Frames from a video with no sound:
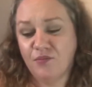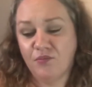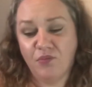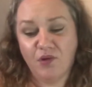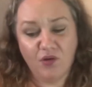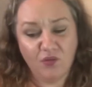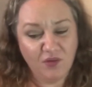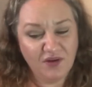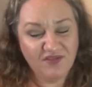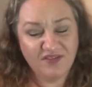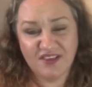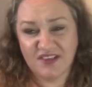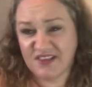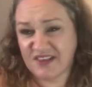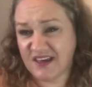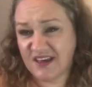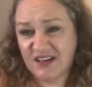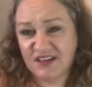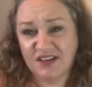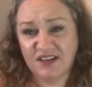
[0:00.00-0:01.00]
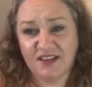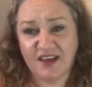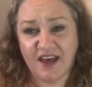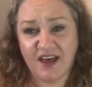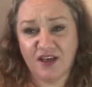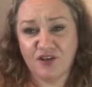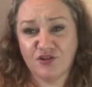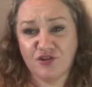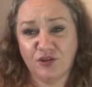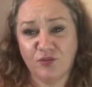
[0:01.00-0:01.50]
But we've decided that
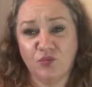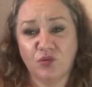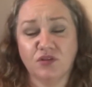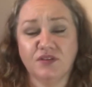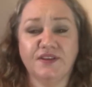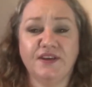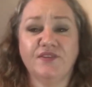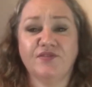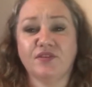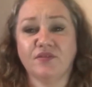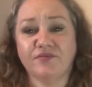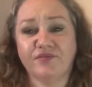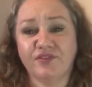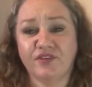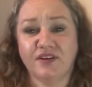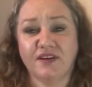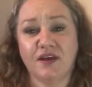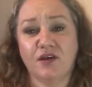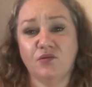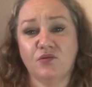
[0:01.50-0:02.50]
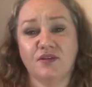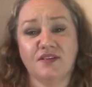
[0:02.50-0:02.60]
actually we'll leave them for now